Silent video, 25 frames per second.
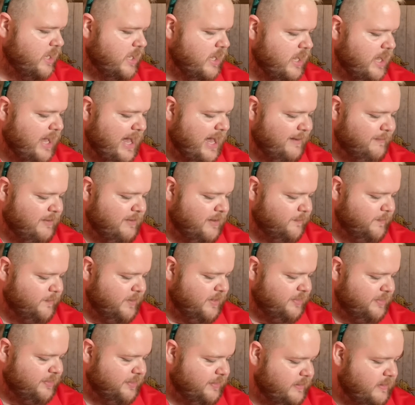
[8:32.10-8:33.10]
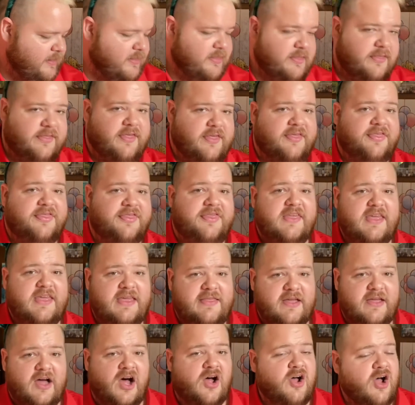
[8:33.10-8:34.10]
I went with the
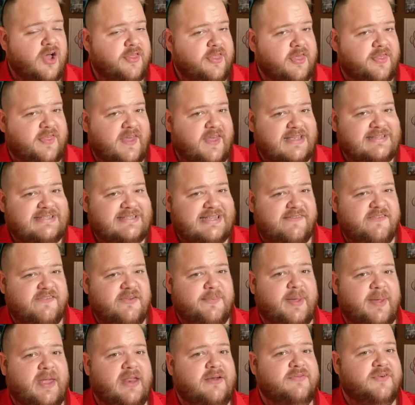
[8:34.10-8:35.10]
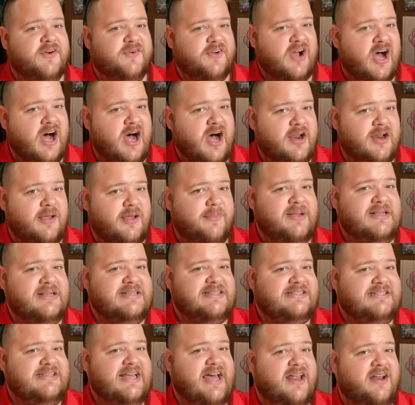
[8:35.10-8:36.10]
the the, Thanksgiving pin for autumn
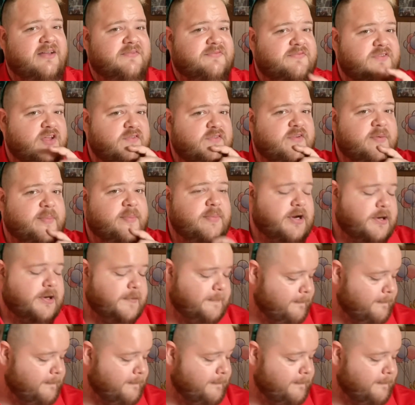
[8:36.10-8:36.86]
instead of November.